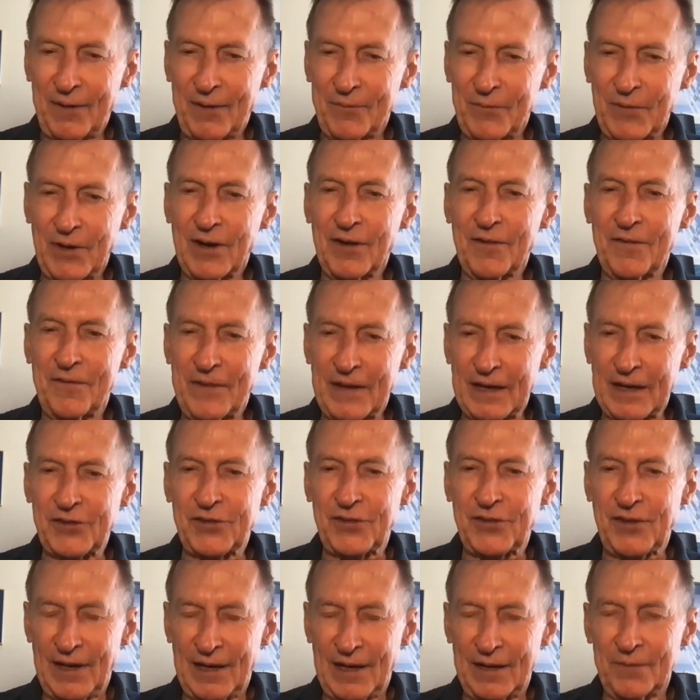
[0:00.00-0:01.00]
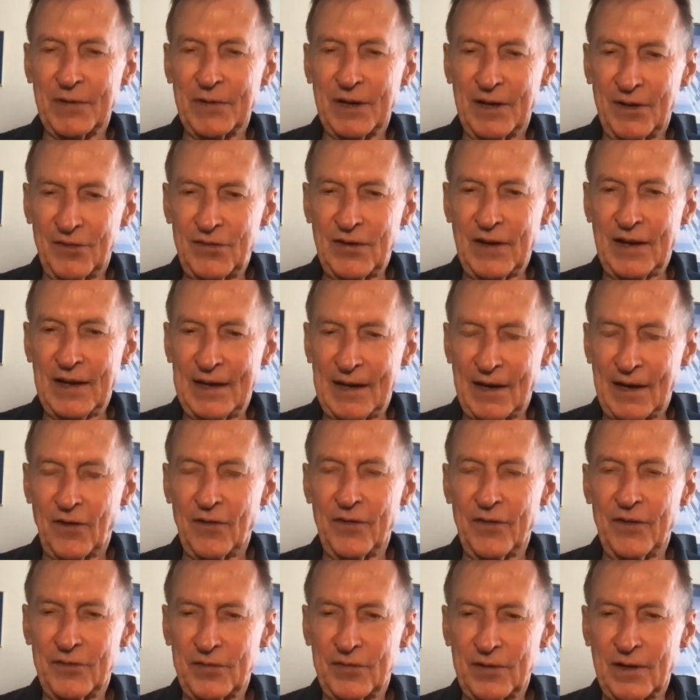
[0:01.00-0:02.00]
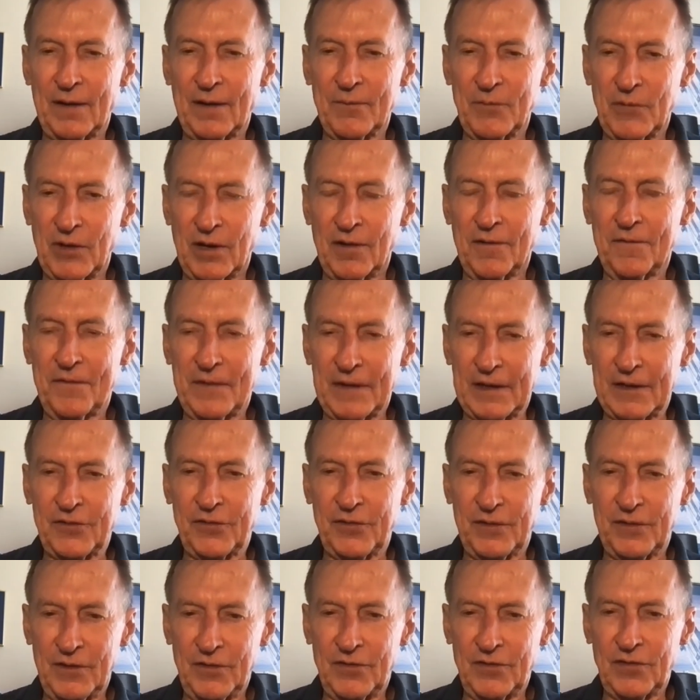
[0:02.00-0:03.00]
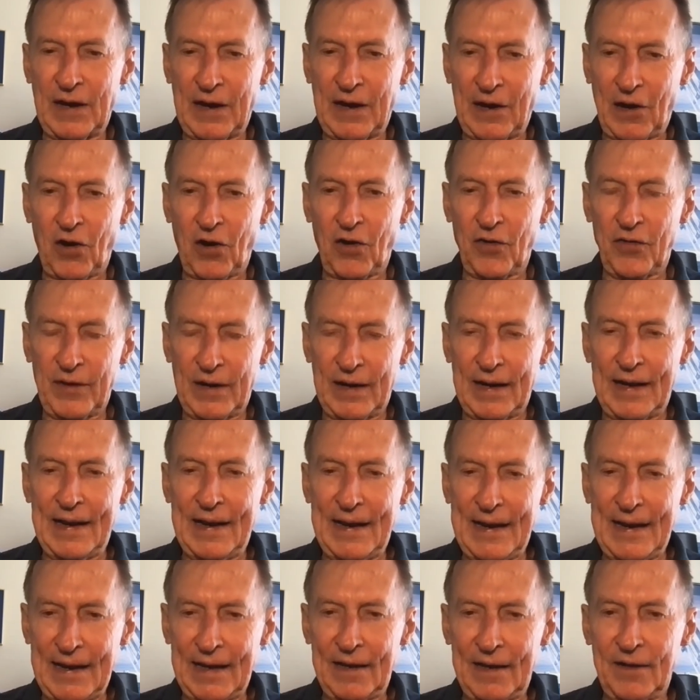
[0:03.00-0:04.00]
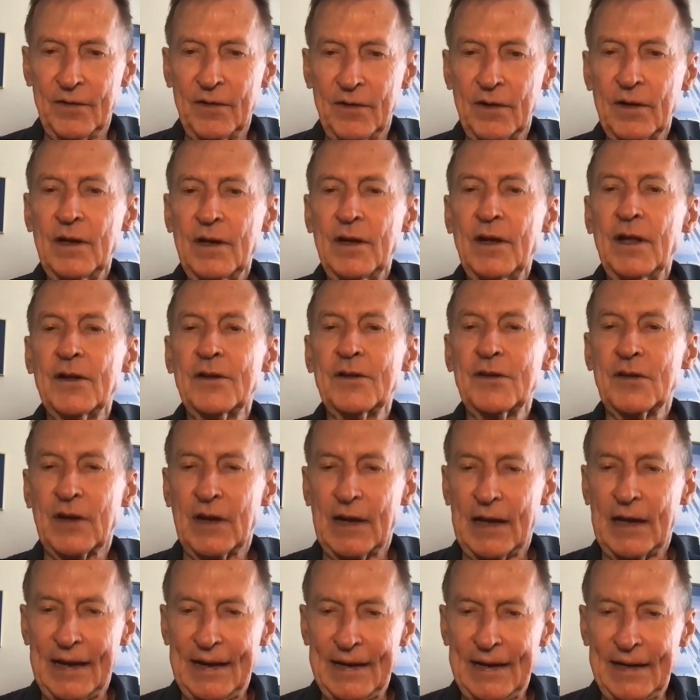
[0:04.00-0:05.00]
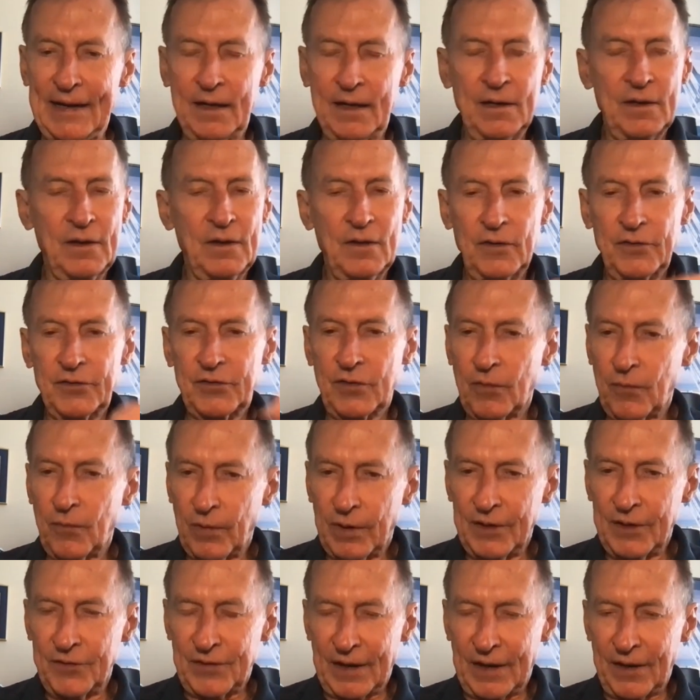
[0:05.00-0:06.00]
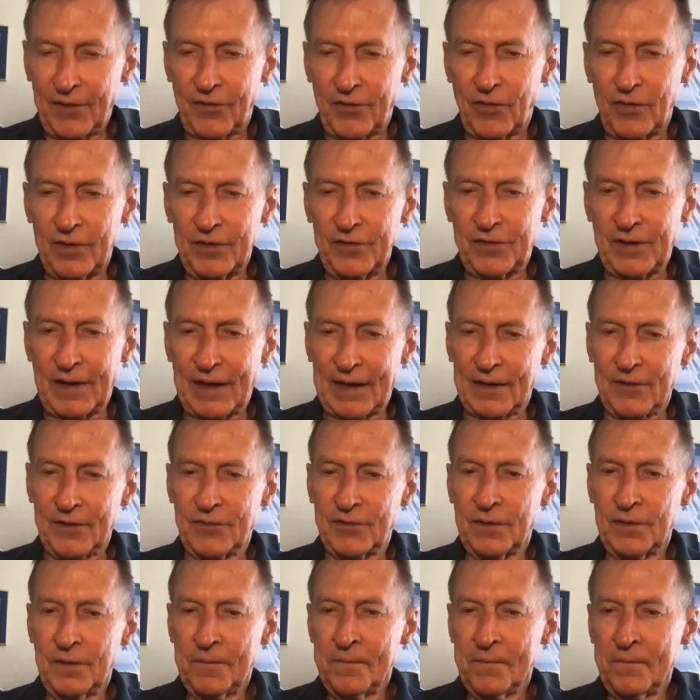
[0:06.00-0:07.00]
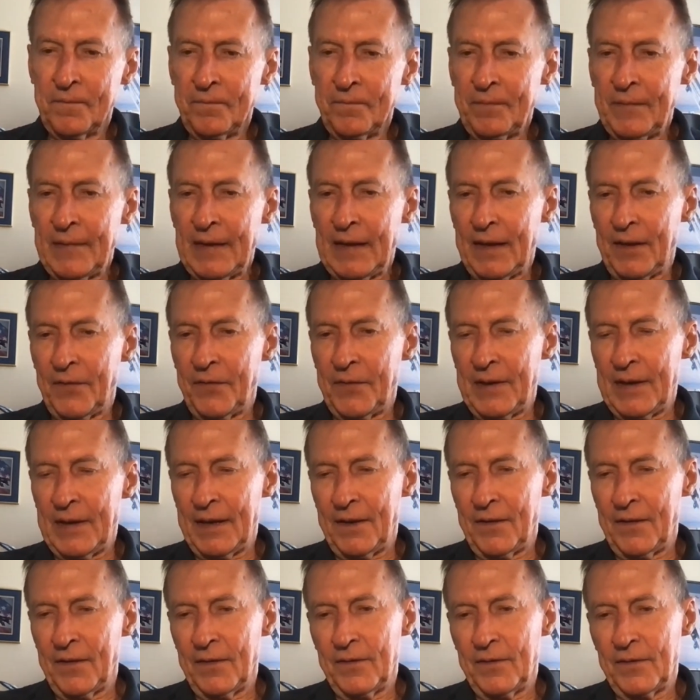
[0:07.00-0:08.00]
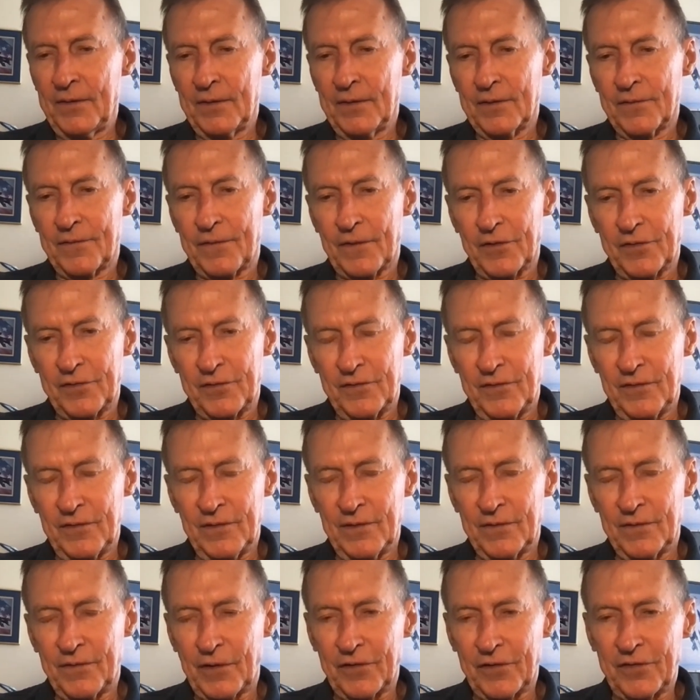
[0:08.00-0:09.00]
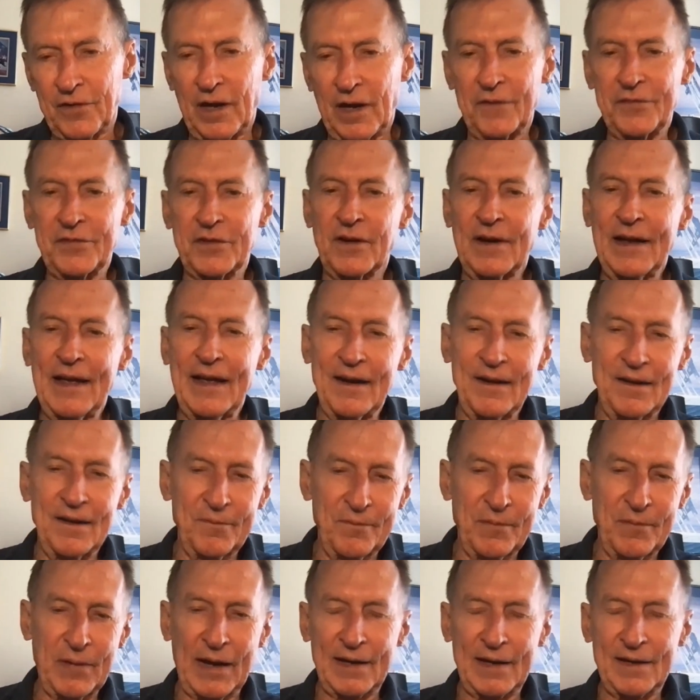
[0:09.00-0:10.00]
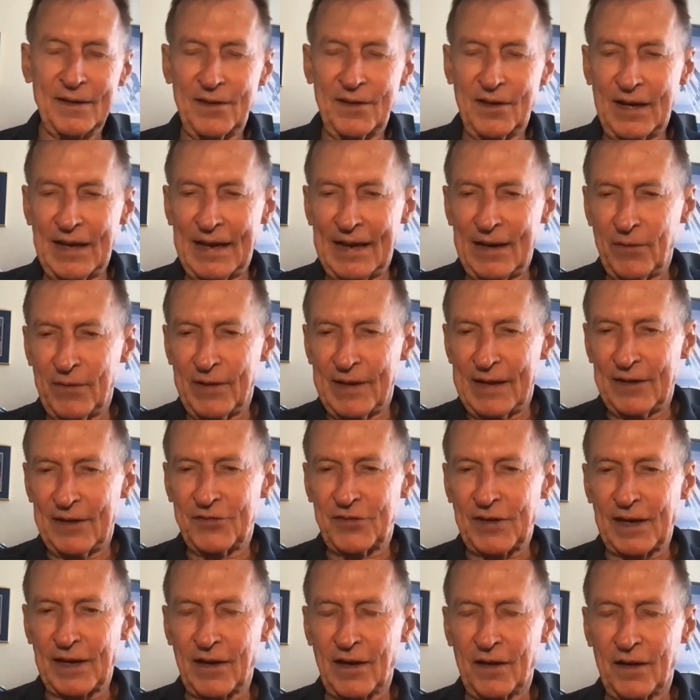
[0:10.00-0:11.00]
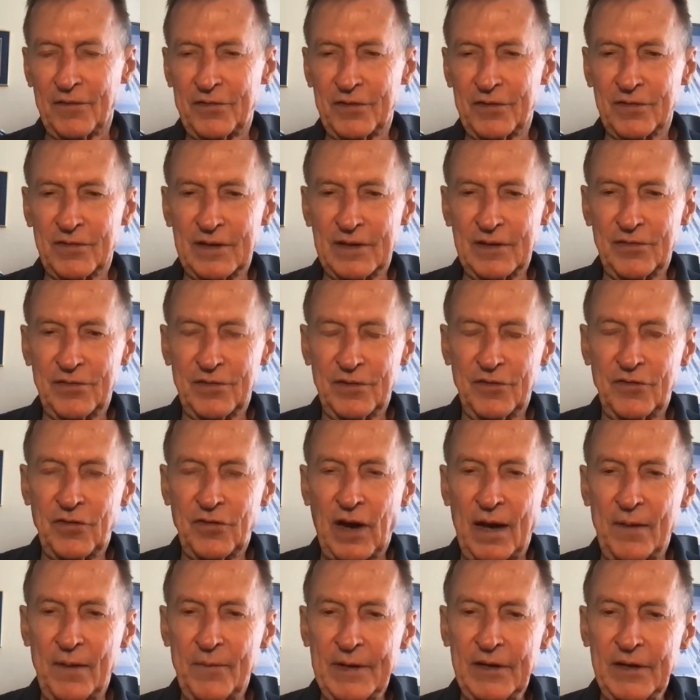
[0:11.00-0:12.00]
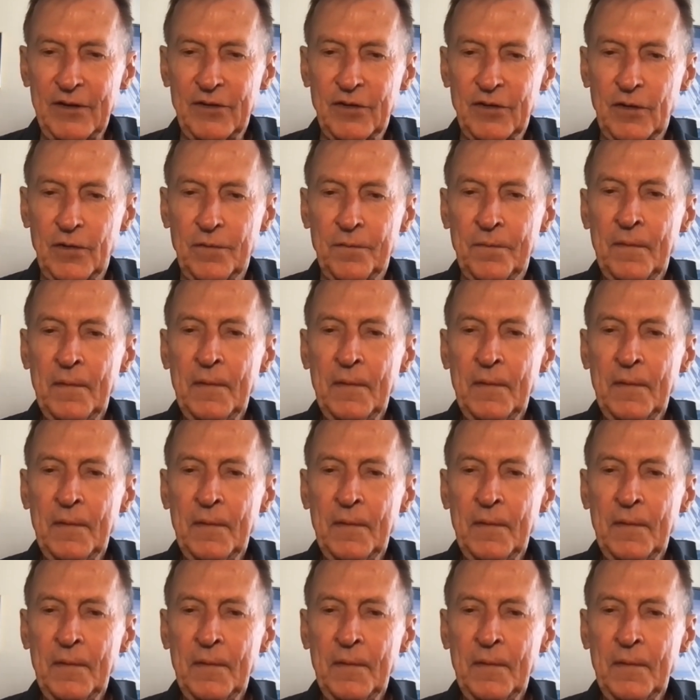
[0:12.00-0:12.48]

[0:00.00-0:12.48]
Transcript: I'm going to fix it. I'm going to take care of this, and I'm going to fix this error that I had tonight. So what is that, 30 seconds? And then the first officer, and then back in the day when they had second officers, gets to chime in too.